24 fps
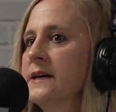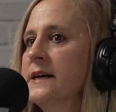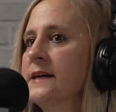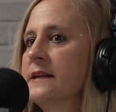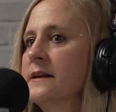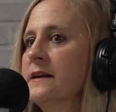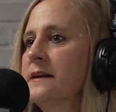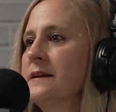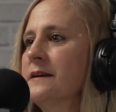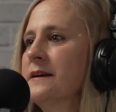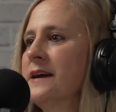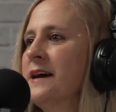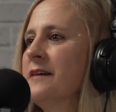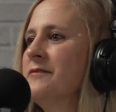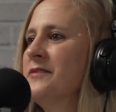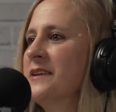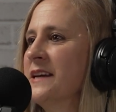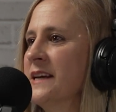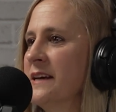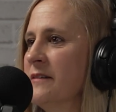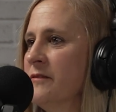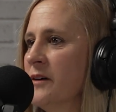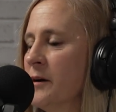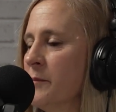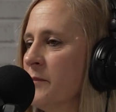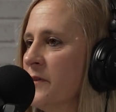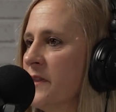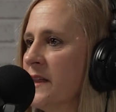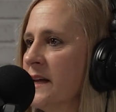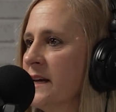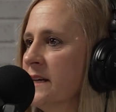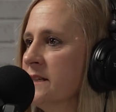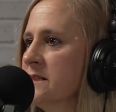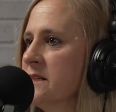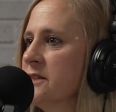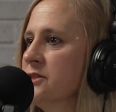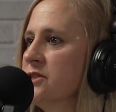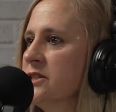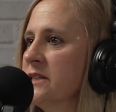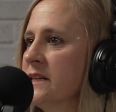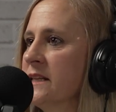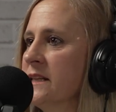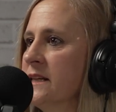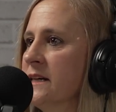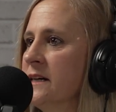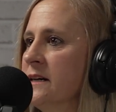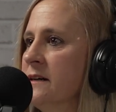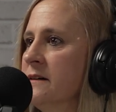and have to give up things that she
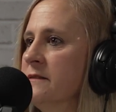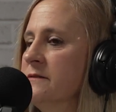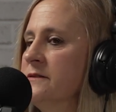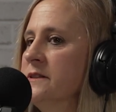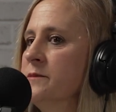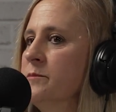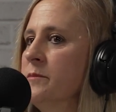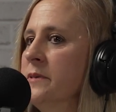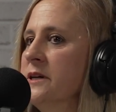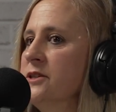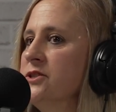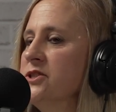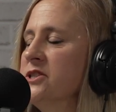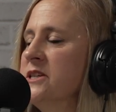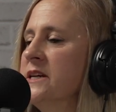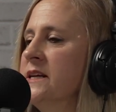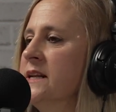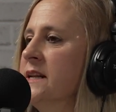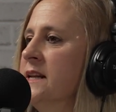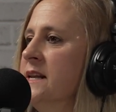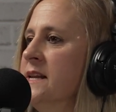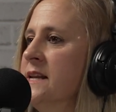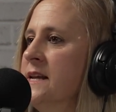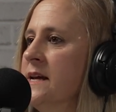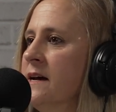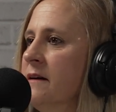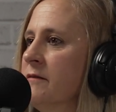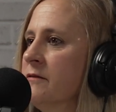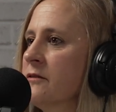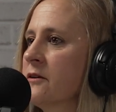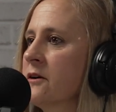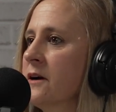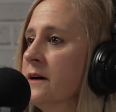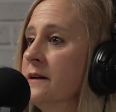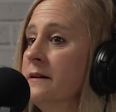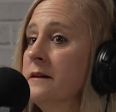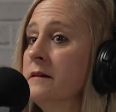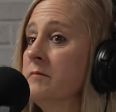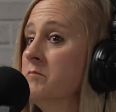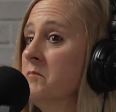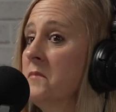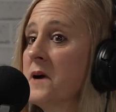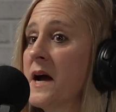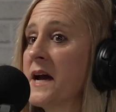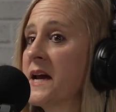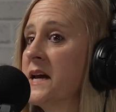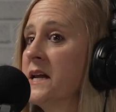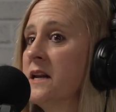loved, but she never,
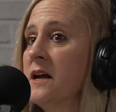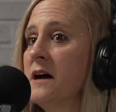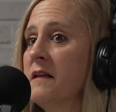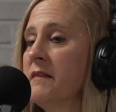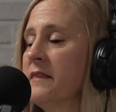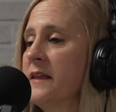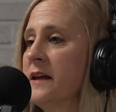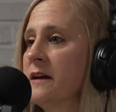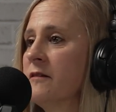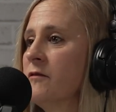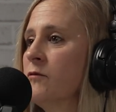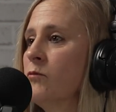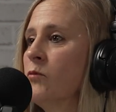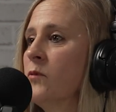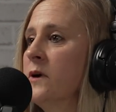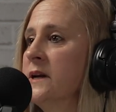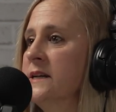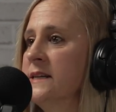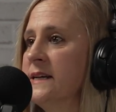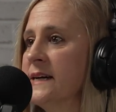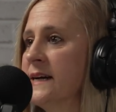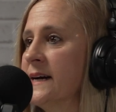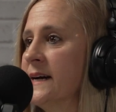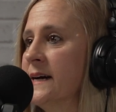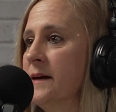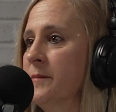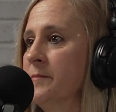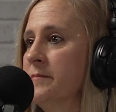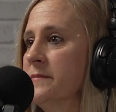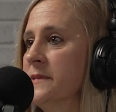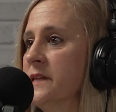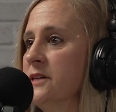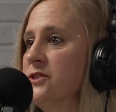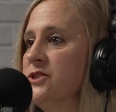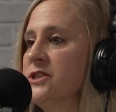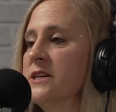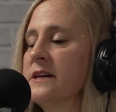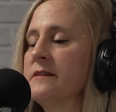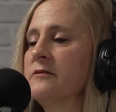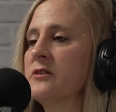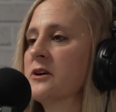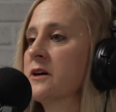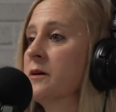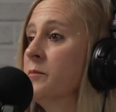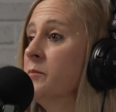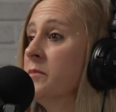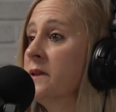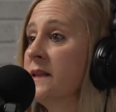I cannot think of one time that she ever
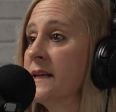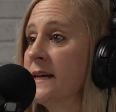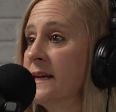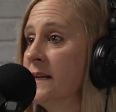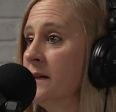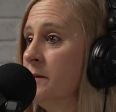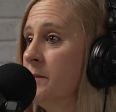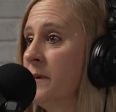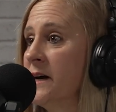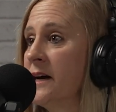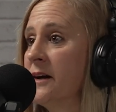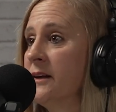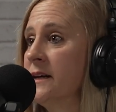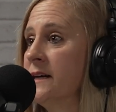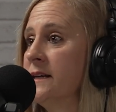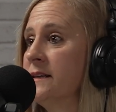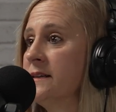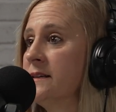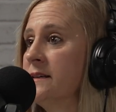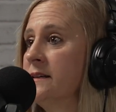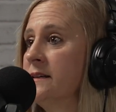complained about it.